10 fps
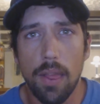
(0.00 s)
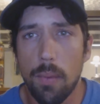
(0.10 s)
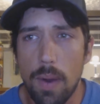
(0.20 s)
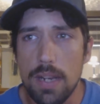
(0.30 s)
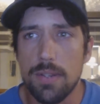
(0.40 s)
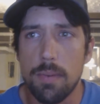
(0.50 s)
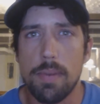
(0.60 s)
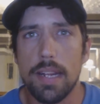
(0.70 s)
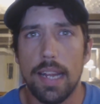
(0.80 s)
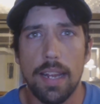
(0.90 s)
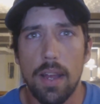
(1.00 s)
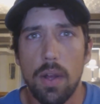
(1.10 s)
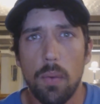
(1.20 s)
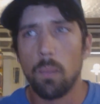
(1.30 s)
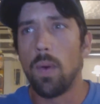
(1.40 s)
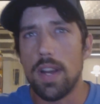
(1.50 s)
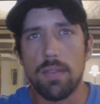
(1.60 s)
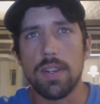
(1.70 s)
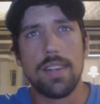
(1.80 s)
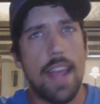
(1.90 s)
Otherwise, there'd be like one
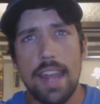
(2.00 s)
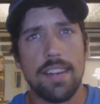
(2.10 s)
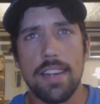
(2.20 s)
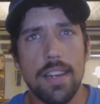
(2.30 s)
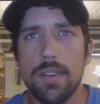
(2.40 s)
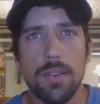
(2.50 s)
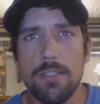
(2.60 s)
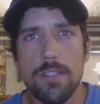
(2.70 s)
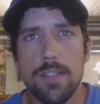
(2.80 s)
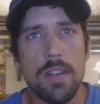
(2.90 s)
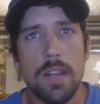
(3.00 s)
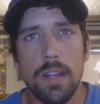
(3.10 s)
every 10 years